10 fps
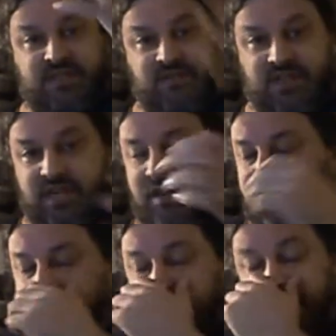of the
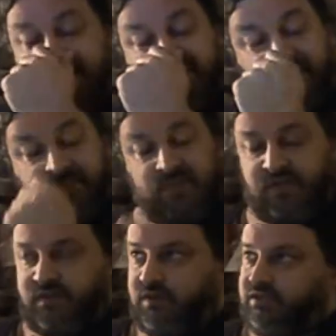of the day,
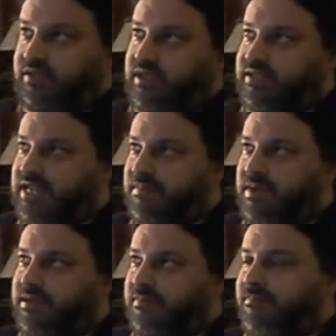the first uh,
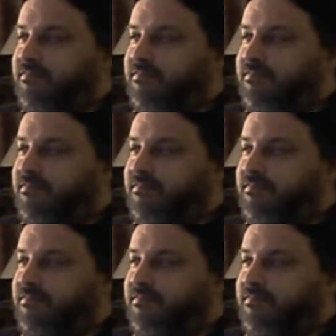segment.